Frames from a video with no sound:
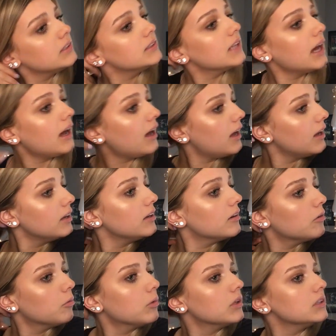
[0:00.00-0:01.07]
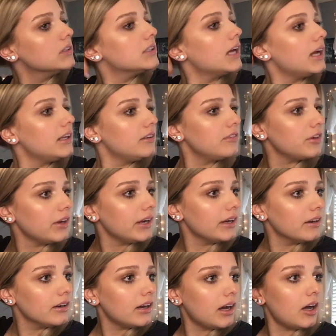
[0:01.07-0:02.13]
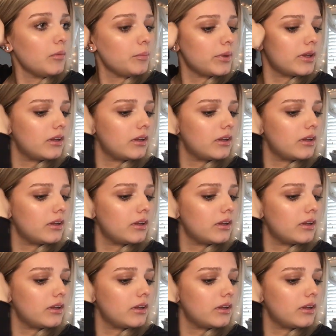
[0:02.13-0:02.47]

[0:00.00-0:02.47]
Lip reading: Tie one side of your hair up,